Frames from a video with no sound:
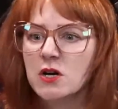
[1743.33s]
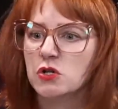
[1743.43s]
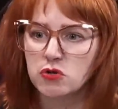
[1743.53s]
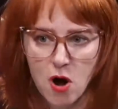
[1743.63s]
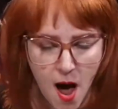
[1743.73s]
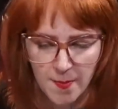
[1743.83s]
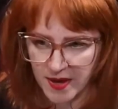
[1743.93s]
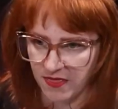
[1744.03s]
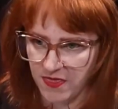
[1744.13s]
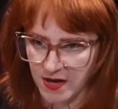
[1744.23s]
Tropic
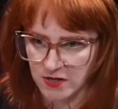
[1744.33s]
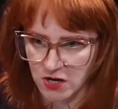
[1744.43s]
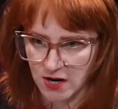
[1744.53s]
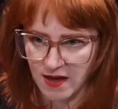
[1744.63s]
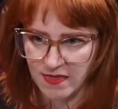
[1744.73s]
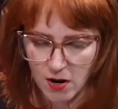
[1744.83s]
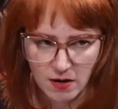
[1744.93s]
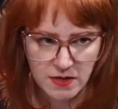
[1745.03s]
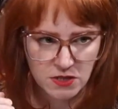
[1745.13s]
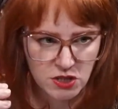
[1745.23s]
Thunder, and there are
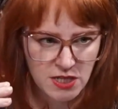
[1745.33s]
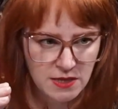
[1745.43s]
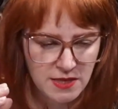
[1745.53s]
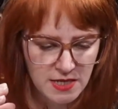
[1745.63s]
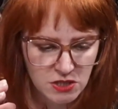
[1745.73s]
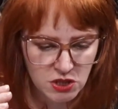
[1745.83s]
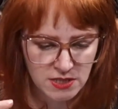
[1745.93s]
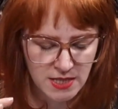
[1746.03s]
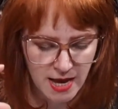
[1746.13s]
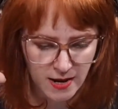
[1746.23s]
these just
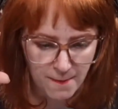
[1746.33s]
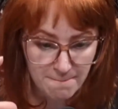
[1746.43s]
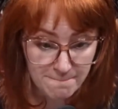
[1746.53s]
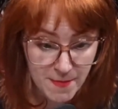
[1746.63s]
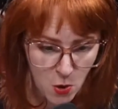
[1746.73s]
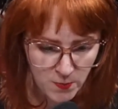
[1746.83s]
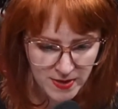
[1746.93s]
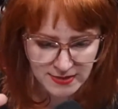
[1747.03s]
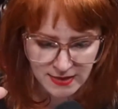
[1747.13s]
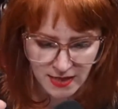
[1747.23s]
like
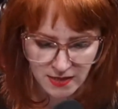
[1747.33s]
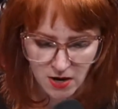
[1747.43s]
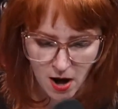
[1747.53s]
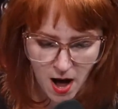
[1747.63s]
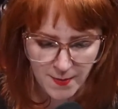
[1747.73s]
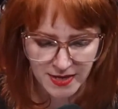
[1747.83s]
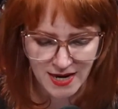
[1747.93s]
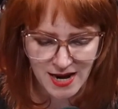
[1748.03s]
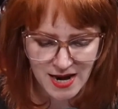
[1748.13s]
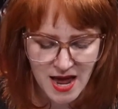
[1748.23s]
moments in
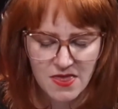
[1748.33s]
comedy